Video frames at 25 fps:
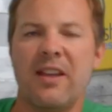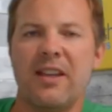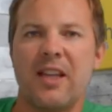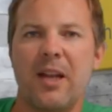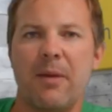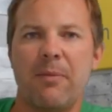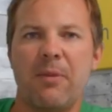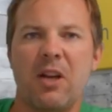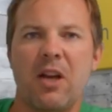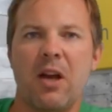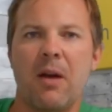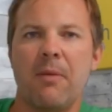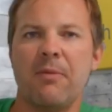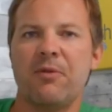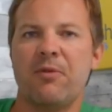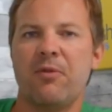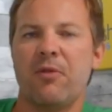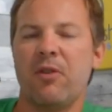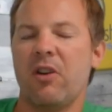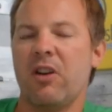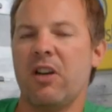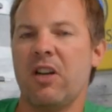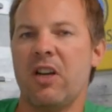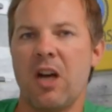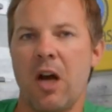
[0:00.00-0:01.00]
that it becomes
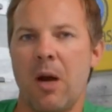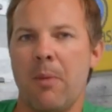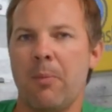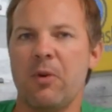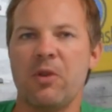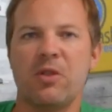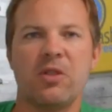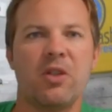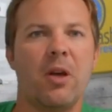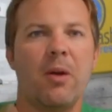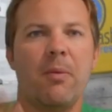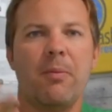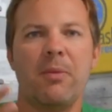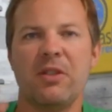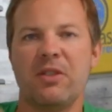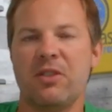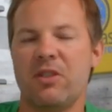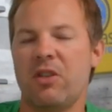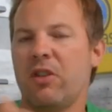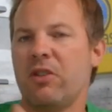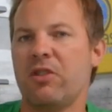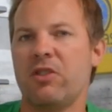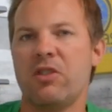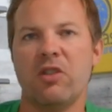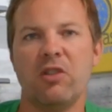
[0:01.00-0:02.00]
very cumbersome and
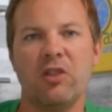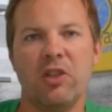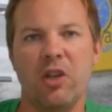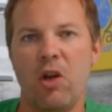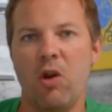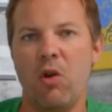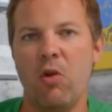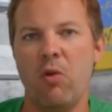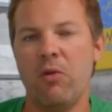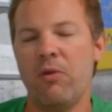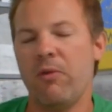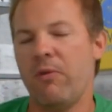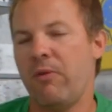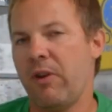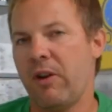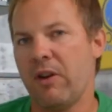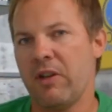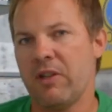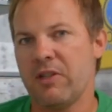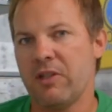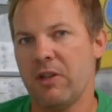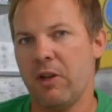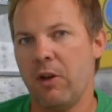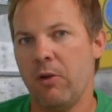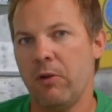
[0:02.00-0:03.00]
starts to load very
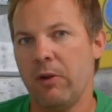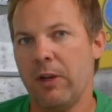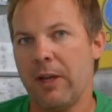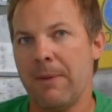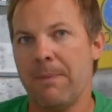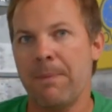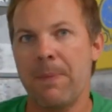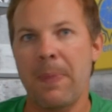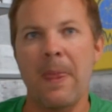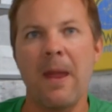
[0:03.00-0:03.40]
slowly.